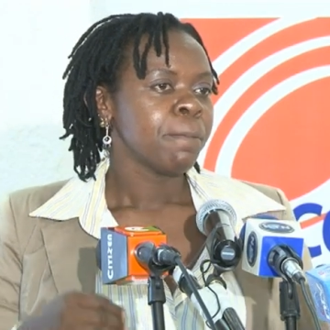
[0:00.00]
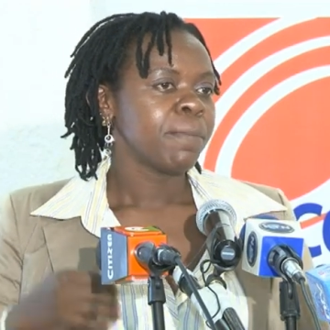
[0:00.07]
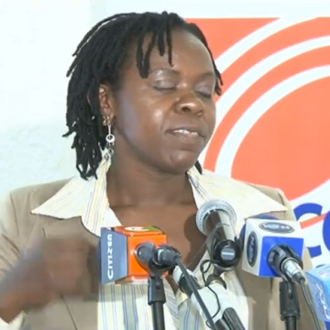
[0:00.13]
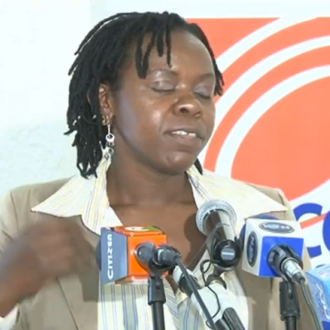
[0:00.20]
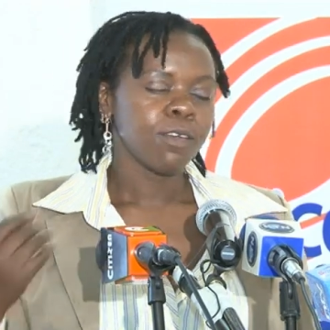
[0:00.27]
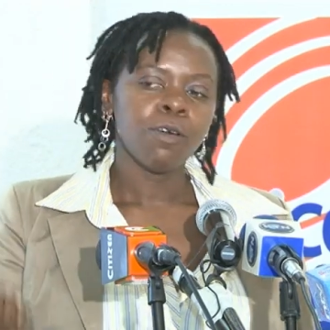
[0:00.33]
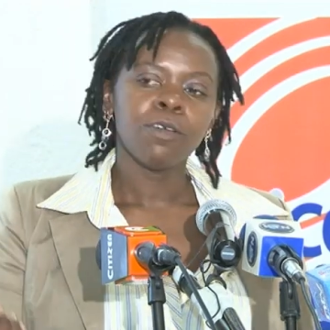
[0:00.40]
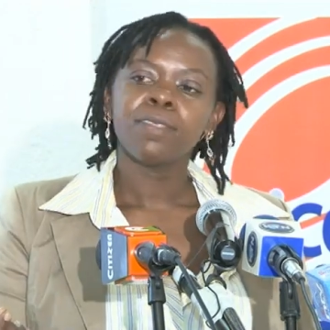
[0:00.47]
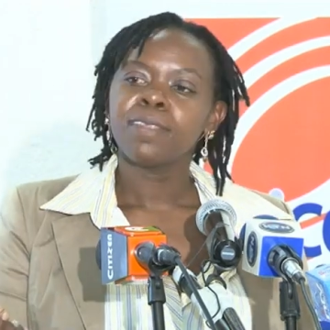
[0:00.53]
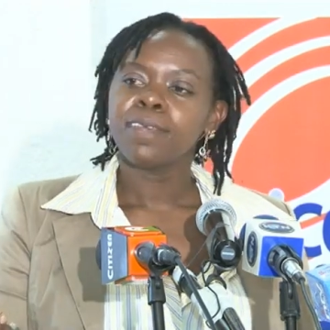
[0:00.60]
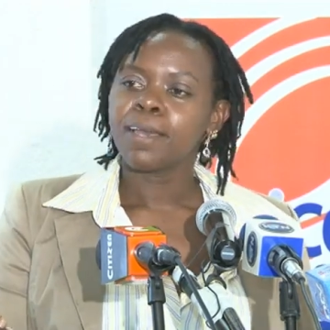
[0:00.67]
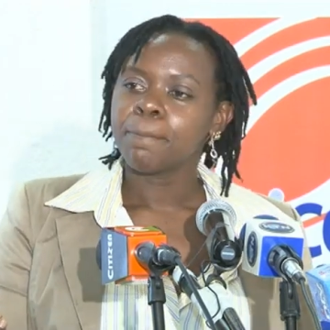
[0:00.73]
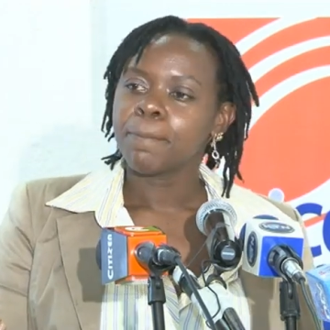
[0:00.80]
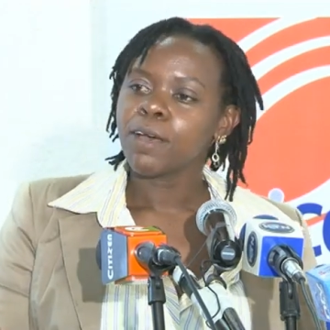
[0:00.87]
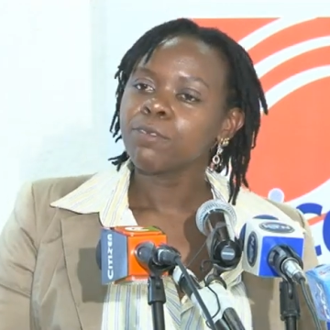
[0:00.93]
But the odd
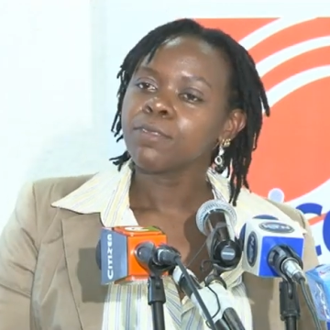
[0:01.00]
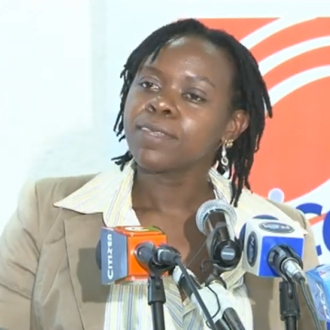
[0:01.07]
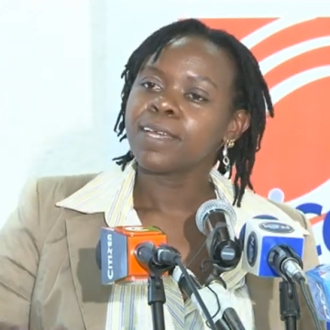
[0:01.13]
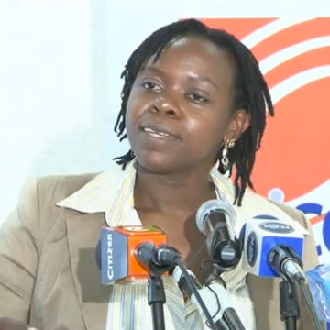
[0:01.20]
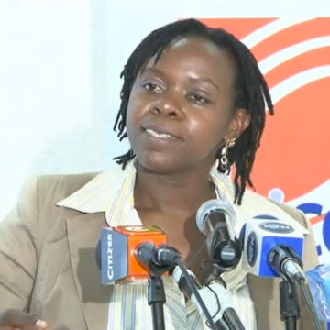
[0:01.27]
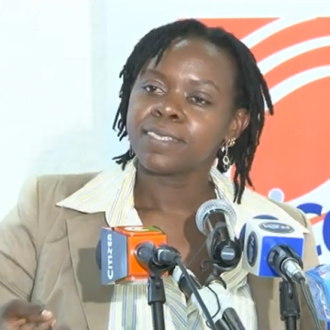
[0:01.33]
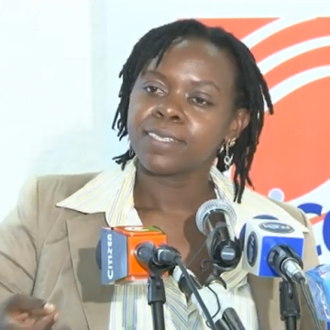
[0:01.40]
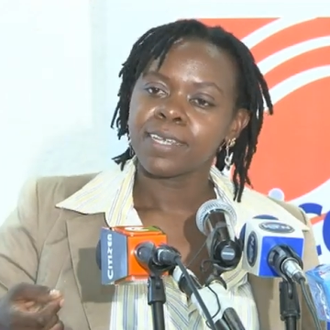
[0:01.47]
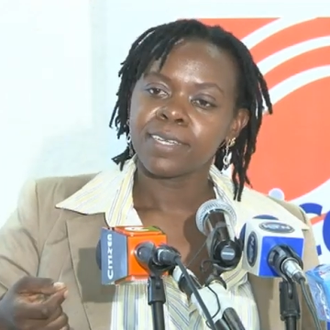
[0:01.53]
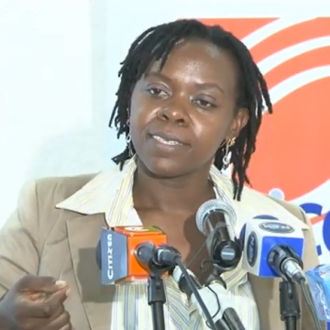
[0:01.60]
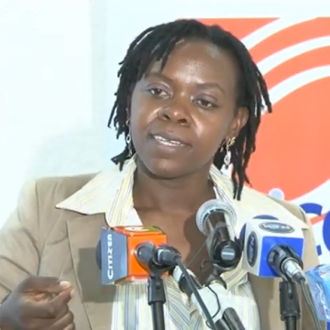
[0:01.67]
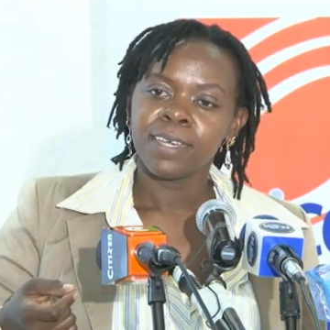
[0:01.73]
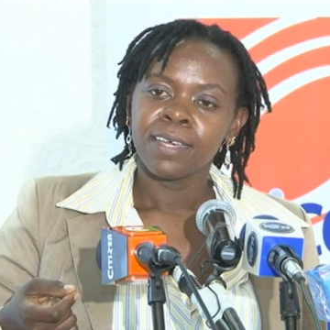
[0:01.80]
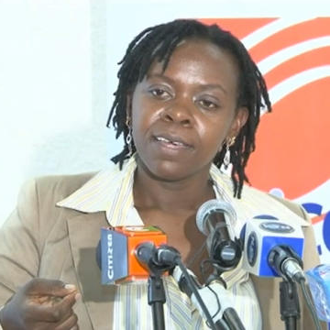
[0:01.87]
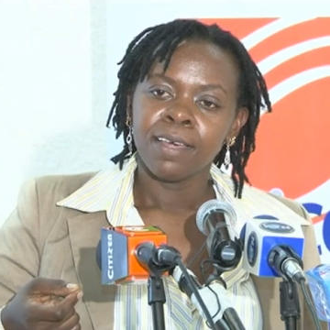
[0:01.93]
thing about that is that